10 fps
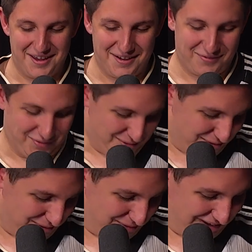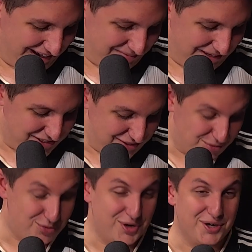Therefore, that's the
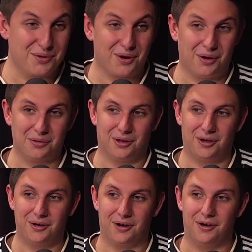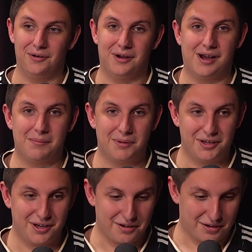real old logo. But
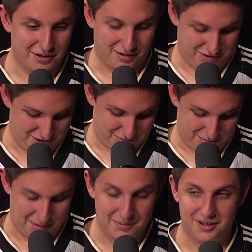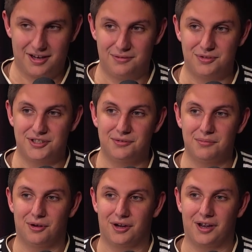yeah, I just remembered that it was still
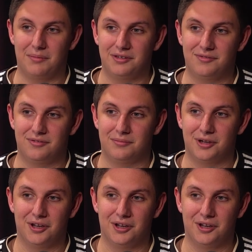in my cupboard from